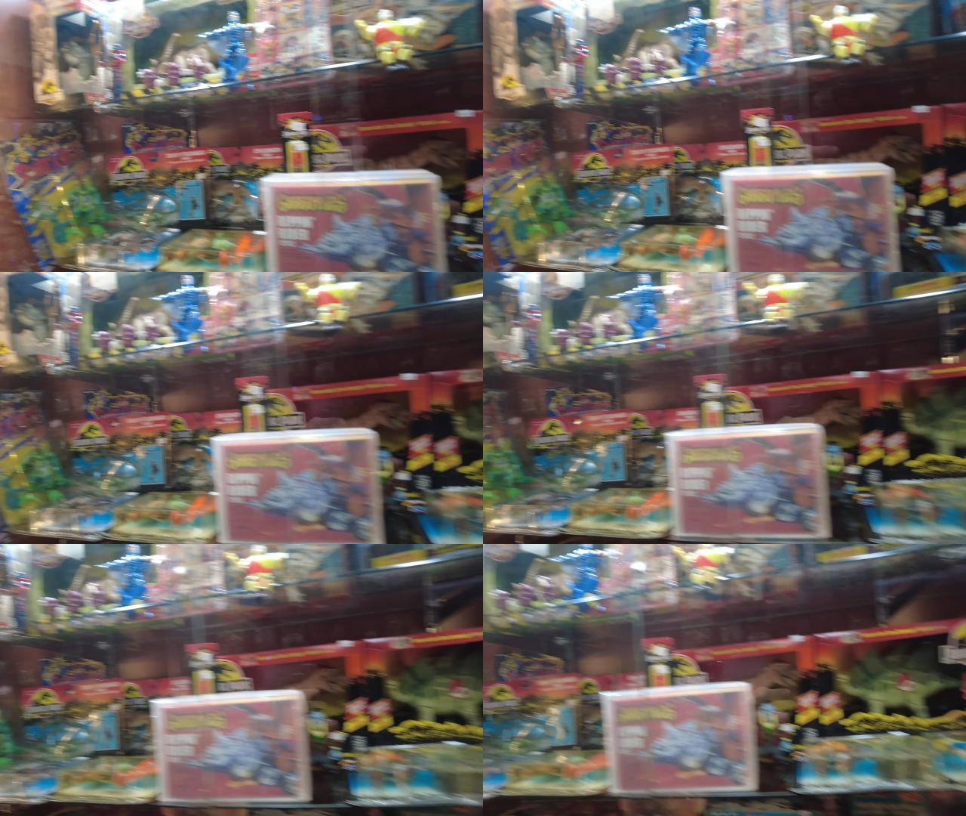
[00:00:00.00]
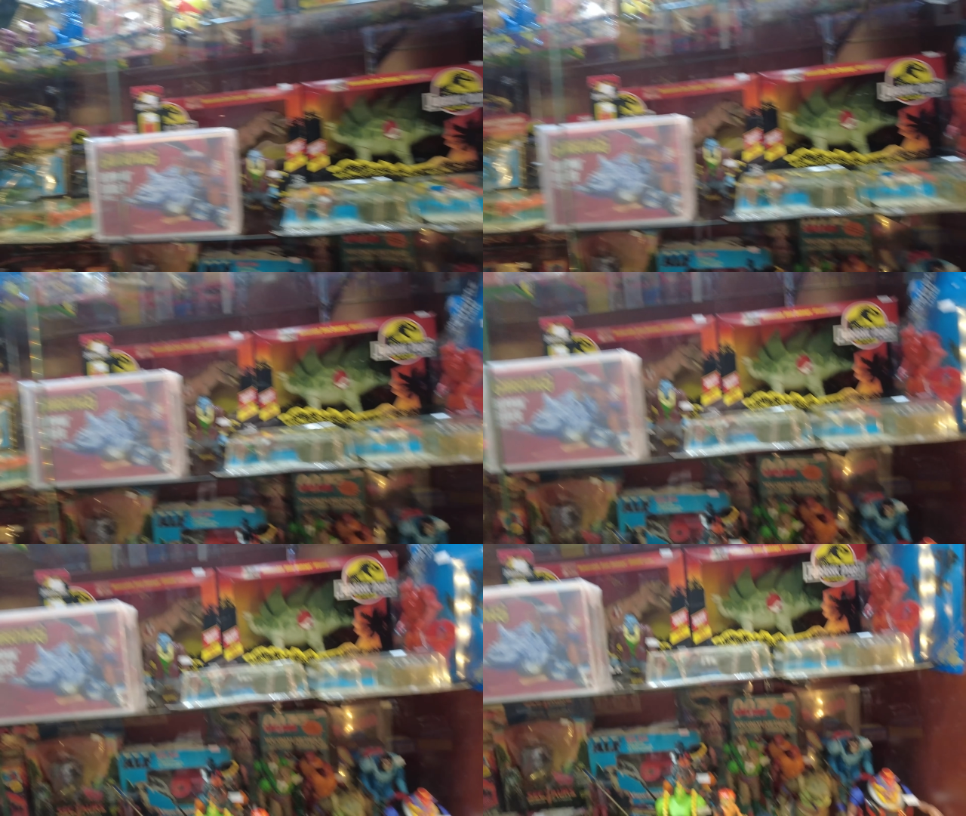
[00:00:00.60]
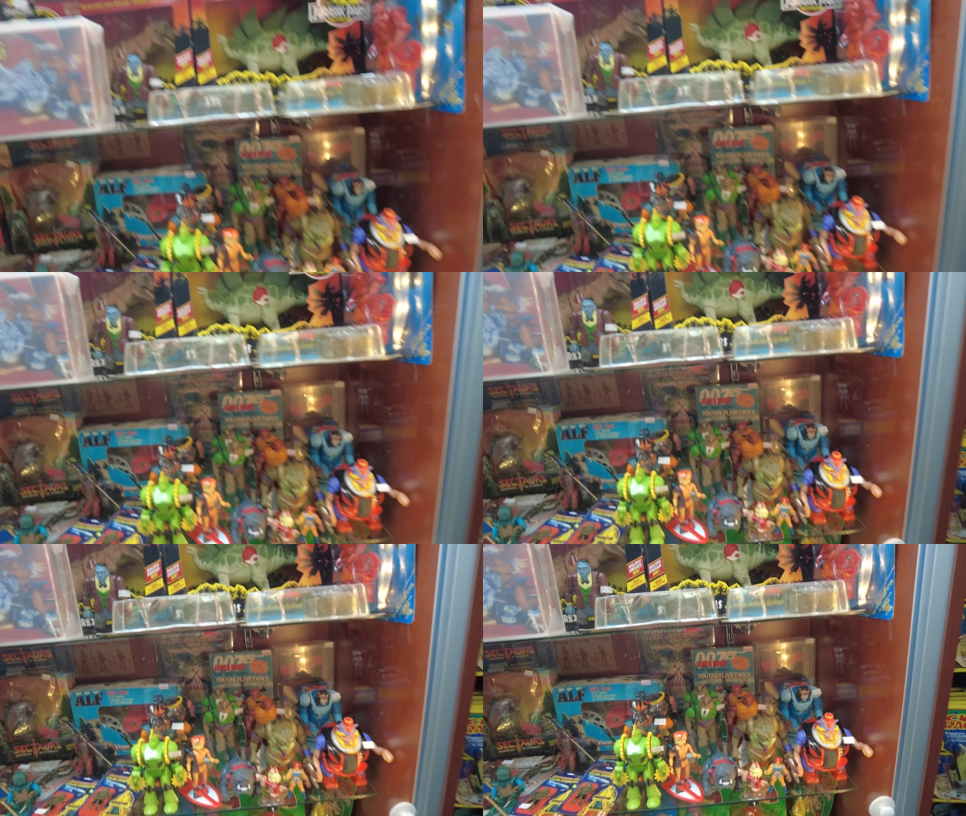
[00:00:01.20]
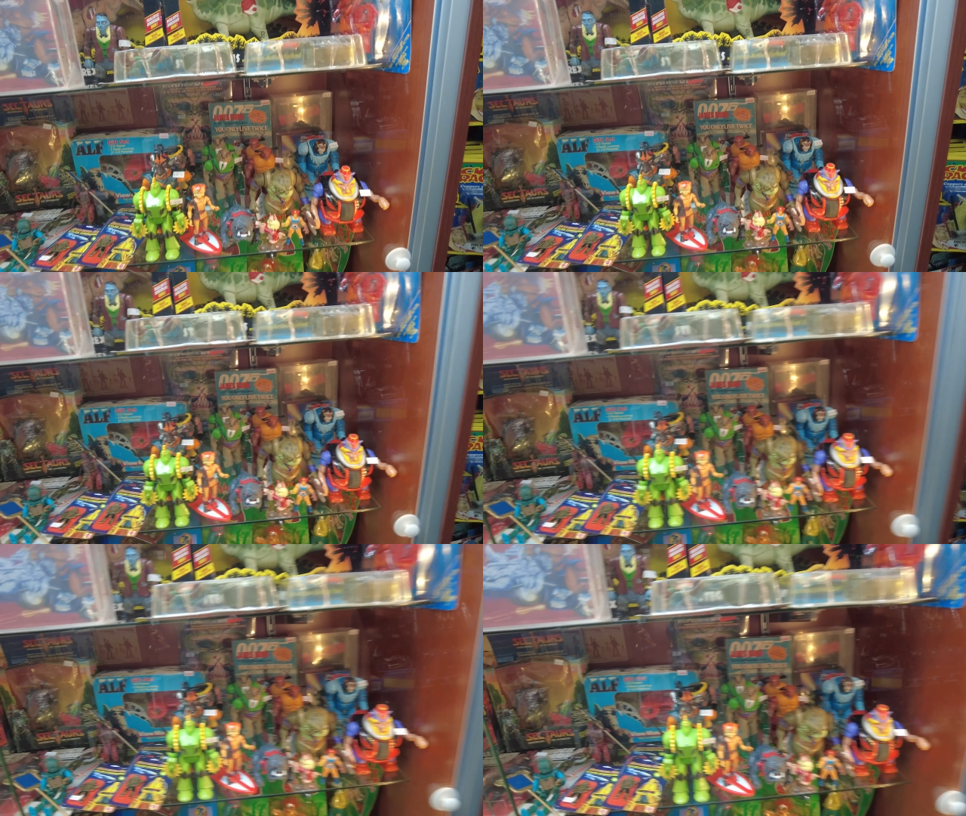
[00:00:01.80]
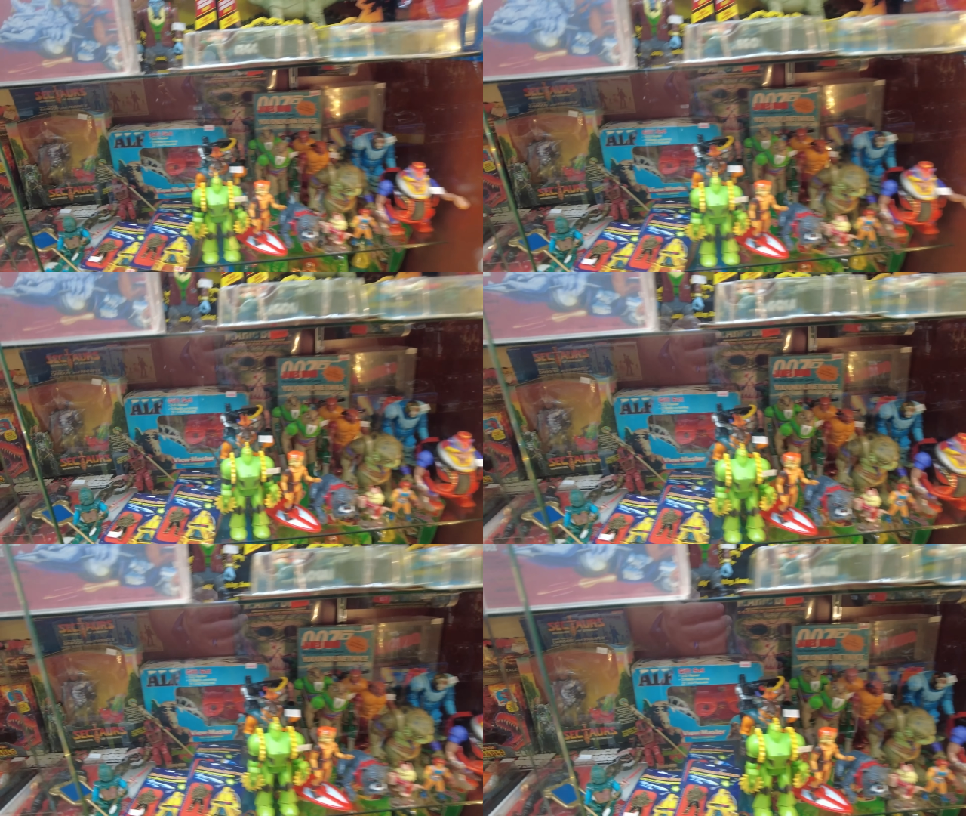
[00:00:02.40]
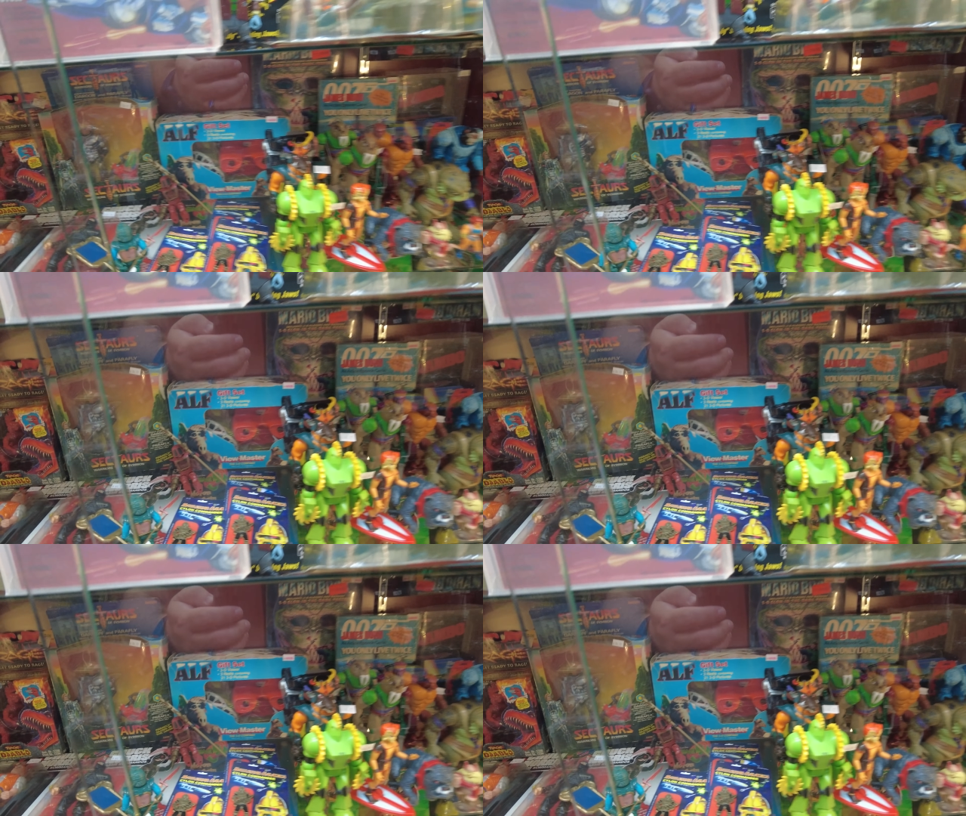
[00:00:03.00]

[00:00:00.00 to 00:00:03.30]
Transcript: (no speaker visible)